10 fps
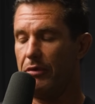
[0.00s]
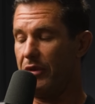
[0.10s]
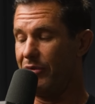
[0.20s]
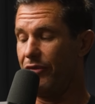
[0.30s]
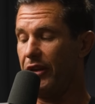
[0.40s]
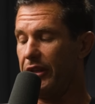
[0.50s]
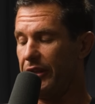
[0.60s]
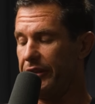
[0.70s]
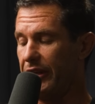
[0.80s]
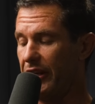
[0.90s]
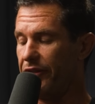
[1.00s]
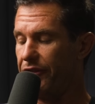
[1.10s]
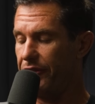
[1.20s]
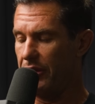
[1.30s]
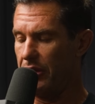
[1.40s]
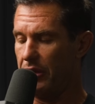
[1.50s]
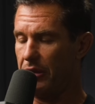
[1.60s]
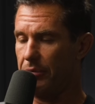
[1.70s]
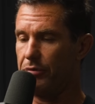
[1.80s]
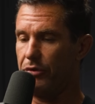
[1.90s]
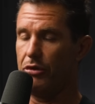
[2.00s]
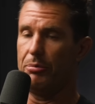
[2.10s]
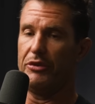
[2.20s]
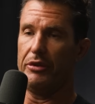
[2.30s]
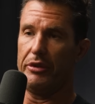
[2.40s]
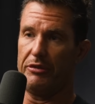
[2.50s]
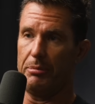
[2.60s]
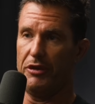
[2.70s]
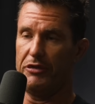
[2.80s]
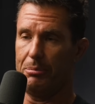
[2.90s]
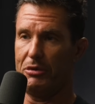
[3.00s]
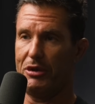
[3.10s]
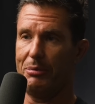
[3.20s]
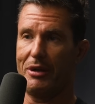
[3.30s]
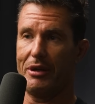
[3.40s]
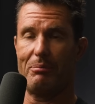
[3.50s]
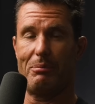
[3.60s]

funnily enough, two Brazilians moved to Maroubra